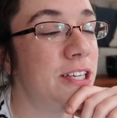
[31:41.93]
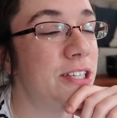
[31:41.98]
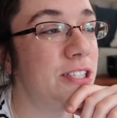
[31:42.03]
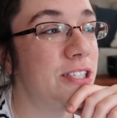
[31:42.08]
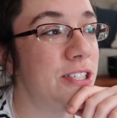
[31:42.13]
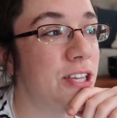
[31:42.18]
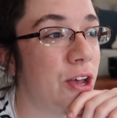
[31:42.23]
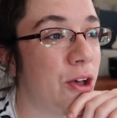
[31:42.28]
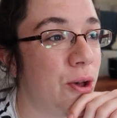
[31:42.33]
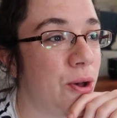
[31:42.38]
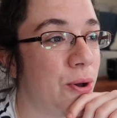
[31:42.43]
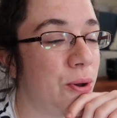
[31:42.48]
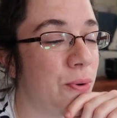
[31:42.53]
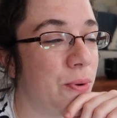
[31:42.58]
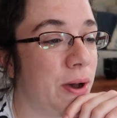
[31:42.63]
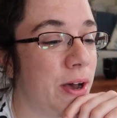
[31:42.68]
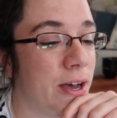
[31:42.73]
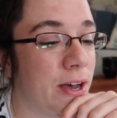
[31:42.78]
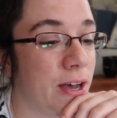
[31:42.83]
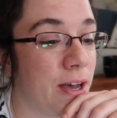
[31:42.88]

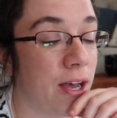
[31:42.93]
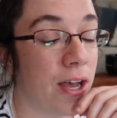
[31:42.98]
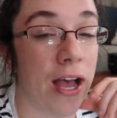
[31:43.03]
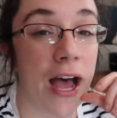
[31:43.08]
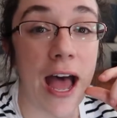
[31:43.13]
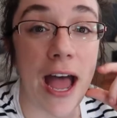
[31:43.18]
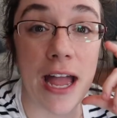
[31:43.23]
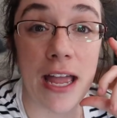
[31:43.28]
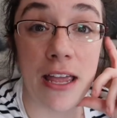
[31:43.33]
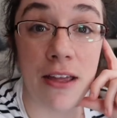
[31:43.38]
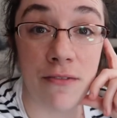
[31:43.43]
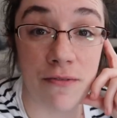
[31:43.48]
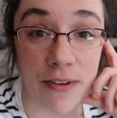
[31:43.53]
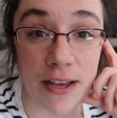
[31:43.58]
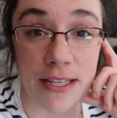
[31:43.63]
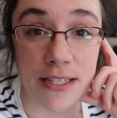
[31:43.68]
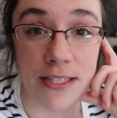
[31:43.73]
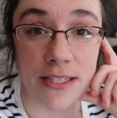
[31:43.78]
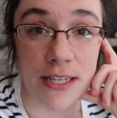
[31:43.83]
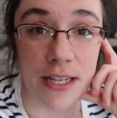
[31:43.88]
So I
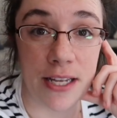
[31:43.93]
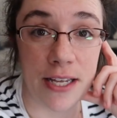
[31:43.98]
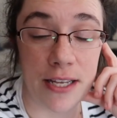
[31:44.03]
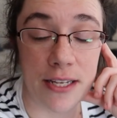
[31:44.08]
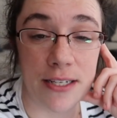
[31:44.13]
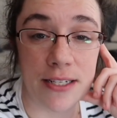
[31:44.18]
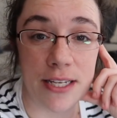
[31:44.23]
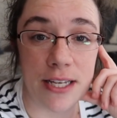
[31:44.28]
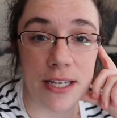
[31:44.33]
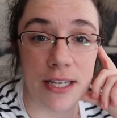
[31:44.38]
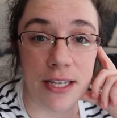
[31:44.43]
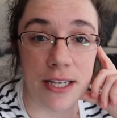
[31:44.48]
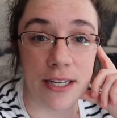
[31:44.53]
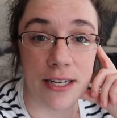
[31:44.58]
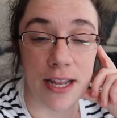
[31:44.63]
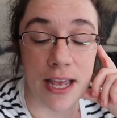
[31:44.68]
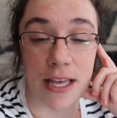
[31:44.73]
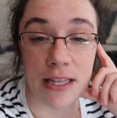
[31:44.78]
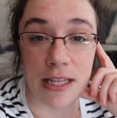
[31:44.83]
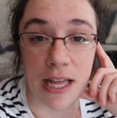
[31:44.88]
invested
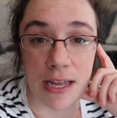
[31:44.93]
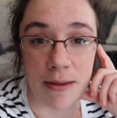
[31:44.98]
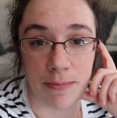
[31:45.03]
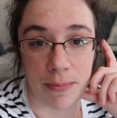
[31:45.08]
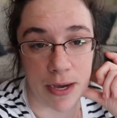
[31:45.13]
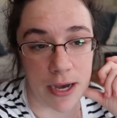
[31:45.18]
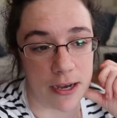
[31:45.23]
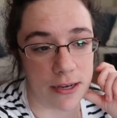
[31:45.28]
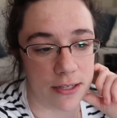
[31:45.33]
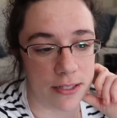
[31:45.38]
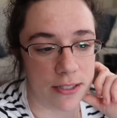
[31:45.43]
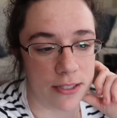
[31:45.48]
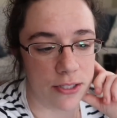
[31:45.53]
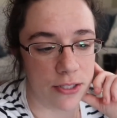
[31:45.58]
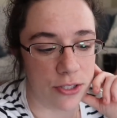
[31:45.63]
in a light box.